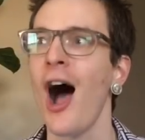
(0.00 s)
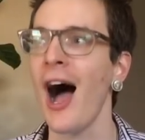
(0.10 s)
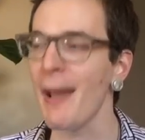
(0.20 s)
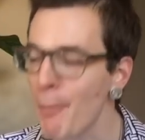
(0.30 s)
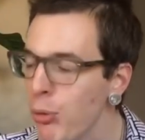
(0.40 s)

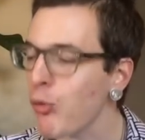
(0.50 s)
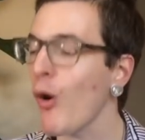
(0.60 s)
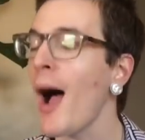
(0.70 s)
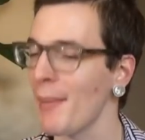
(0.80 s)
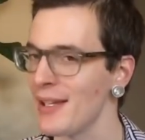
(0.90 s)
I
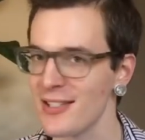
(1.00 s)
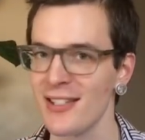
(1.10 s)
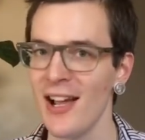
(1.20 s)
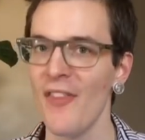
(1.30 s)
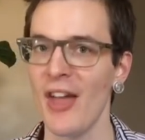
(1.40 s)

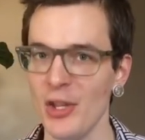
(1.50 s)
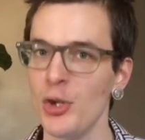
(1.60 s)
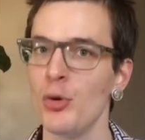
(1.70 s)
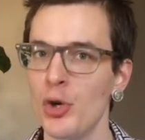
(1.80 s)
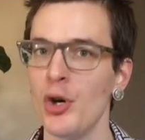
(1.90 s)
promise that
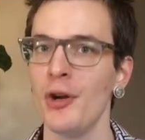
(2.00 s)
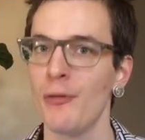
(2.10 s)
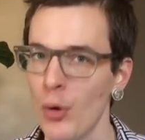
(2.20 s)
you could,